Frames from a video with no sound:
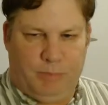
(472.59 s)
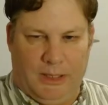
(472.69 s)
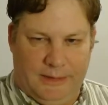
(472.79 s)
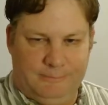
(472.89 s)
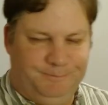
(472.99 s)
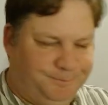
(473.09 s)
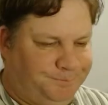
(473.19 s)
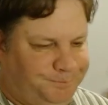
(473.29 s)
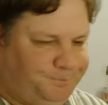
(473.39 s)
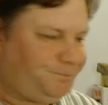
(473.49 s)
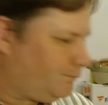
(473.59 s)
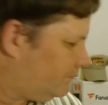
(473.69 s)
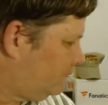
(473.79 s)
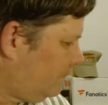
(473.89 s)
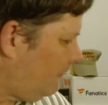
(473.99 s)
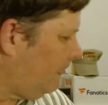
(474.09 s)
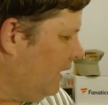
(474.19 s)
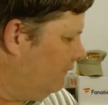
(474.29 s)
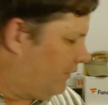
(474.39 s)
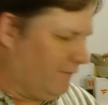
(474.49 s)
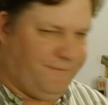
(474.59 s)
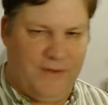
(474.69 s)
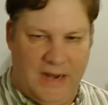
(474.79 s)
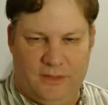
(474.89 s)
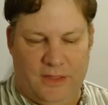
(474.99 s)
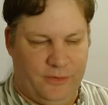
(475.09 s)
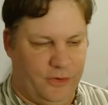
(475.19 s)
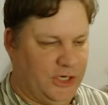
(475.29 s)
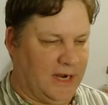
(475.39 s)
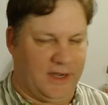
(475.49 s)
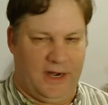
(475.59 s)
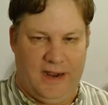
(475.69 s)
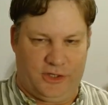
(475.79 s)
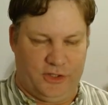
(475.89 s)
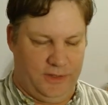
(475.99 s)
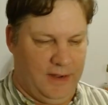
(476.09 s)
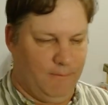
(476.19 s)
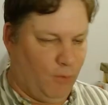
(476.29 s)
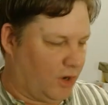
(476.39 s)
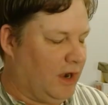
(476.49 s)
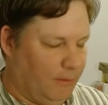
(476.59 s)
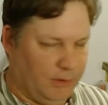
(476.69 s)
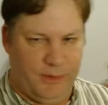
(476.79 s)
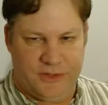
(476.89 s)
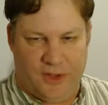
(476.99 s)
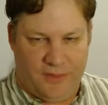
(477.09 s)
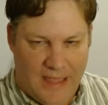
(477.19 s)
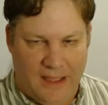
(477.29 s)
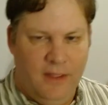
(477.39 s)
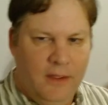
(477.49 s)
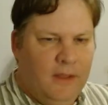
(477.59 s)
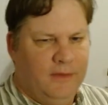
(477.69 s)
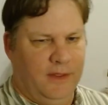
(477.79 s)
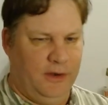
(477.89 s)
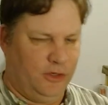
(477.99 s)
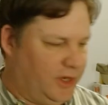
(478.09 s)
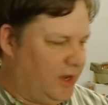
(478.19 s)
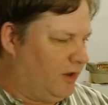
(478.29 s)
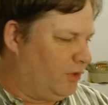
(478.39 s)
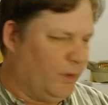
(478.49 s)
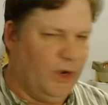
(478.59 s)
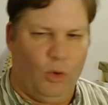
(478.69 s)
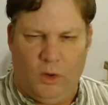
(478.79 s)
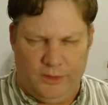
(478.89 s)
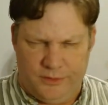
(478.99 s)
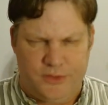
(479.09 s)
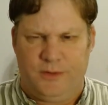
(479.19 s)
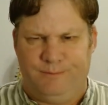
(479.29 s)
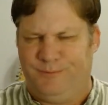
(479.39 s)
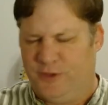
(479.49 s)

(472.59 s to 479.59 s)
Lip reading: But for a fake leather jacket, I actually get more compliments on that than I usually get on the real ones.